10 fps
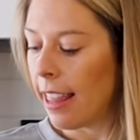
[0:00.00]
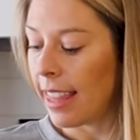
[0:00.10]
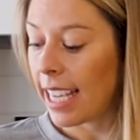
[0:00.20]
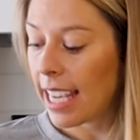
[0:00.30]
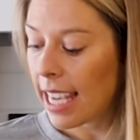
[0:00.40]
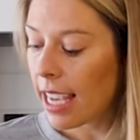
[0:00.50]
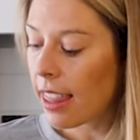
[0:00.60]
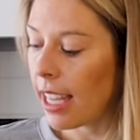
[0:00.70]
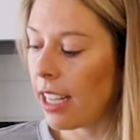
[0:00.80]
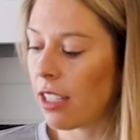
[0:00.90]
The
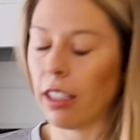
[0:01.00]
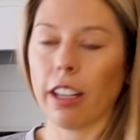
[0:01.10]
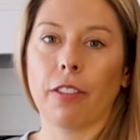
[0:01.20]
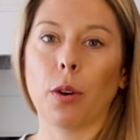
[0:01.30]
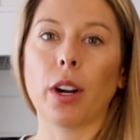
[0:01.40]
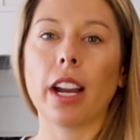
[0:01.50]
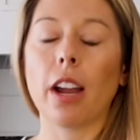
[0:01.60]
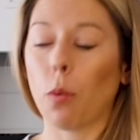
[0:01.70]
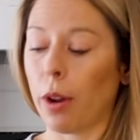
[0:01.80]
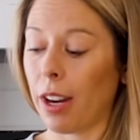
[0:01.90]
key thing to look
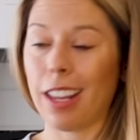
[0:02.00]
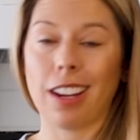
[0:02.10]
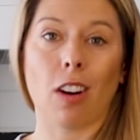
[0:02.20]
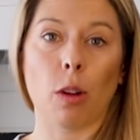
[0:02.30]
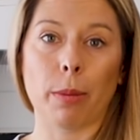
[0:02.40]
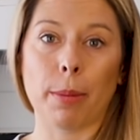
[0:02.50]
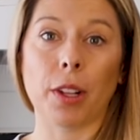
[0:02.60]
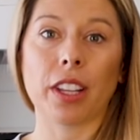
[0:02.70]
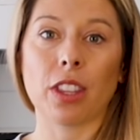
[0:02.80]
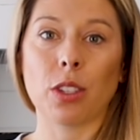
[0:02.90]
for when getting almond
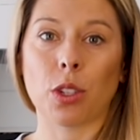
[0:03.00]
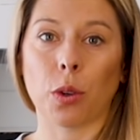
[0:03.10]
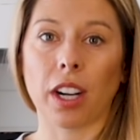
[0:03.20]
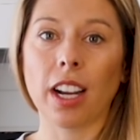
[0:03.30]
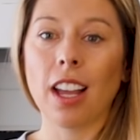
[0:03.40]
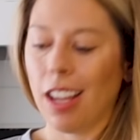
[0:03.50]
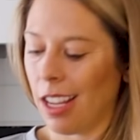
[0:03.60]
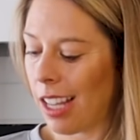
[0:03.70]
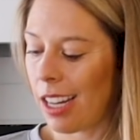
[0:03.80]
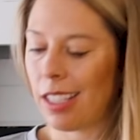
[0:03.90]
milk at the store
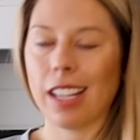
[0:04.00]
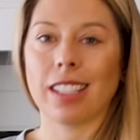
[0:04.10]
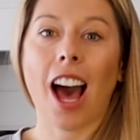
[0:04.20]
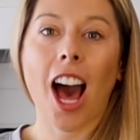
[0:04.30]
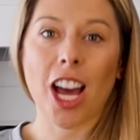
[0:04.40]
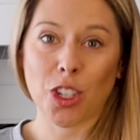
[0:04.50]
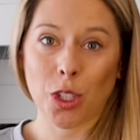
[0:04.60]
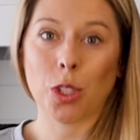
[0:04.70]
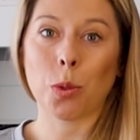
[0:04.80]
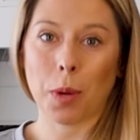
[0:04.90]
is that it says
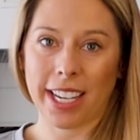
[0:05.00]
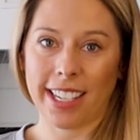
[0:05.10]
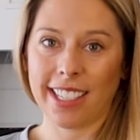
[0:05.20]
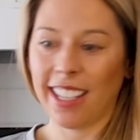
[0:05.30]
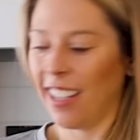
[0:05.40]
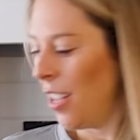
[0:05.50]
unsweetened.